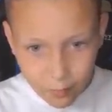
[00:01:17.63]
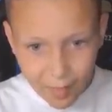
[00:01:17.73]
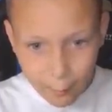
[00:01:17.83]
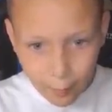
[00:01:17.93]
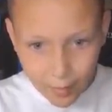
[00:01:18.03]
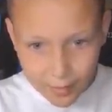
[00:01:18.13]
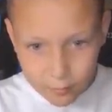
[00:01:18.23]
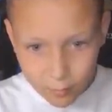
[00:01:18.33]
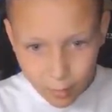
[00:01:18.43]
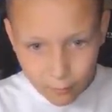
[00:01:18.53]
that way
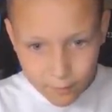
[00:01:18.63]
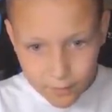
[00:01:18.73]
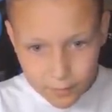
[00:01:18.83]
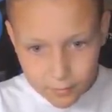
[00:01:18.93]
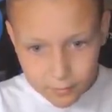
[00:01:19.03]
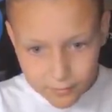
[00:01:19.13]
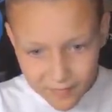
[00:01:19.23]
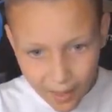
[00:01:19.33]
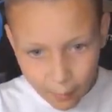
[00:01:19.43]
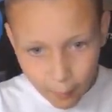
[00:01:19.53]
rather than
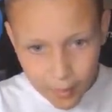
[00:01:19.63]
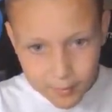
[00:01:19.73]
that way